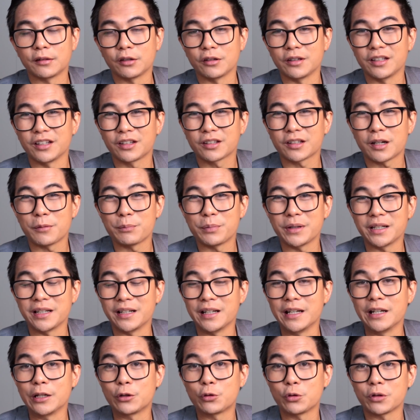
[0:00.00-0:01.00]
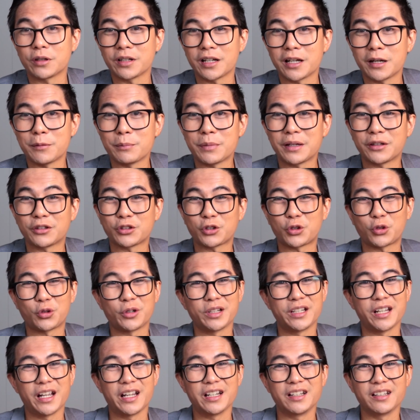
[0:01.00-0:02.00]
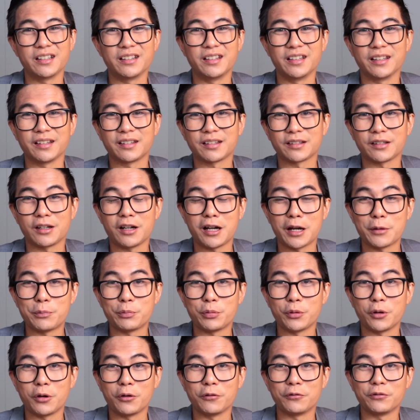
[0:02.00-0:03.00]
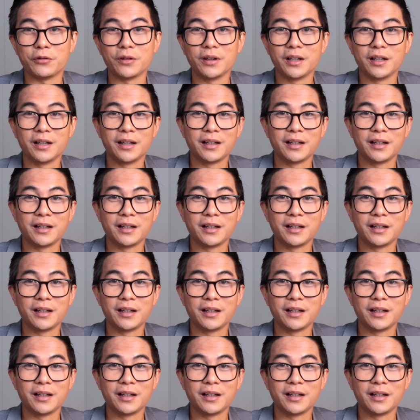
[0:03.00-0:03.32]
So this company, Equidam, has created this type of